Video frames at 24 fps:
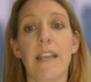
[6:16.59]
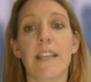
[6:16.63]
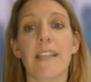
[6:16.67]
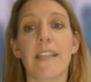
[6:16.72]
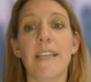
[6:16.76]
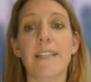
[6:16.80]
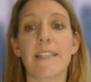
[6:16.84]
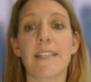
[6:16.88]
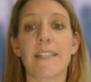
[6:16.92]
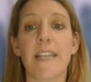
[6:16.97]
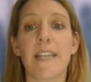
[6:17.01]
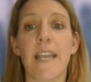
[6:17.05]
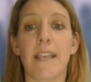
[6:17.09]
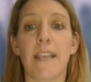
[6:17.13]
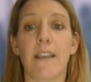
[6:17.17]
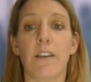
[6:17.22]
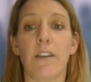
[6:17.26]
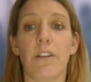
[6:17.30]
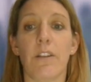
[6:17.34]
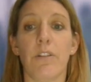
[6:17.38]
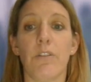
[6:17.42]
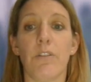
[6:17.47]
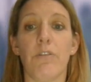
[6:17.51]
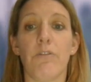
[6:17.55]
These are
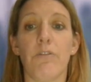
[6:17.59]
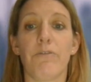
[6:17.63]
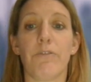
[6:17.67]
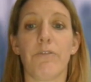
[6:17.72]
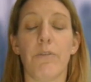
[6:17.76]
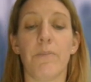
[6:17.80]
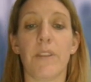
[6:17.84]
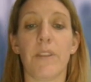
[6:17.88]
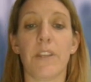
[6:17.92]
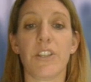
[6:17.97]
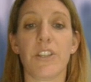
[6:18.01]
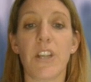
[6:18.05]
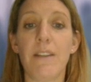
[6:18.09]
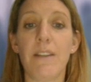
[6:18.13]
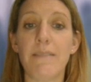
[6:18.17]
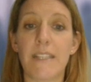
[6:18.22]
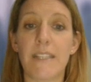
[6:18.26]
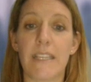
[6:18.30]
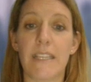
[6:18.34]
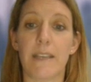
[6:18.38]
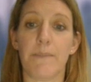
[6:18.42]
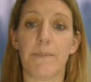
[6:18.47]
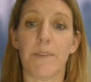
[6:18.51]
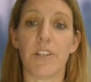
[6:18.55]
taken from the
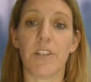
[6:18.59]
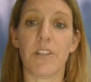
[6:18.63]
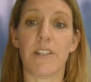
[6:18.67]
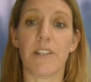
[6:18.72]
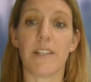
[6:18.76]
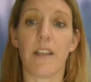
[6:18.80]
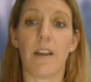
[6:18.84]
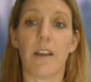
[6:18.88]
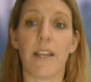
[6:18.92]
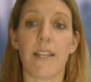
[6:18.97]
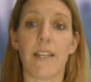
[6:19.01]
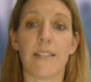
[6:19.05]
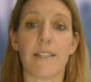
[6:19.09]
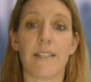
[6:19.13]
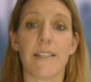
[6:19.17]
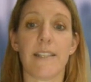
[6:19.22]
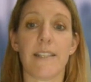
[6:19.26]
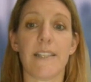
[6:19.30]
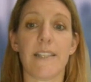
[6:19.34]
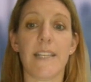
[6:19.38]
Charity Commission's guidance,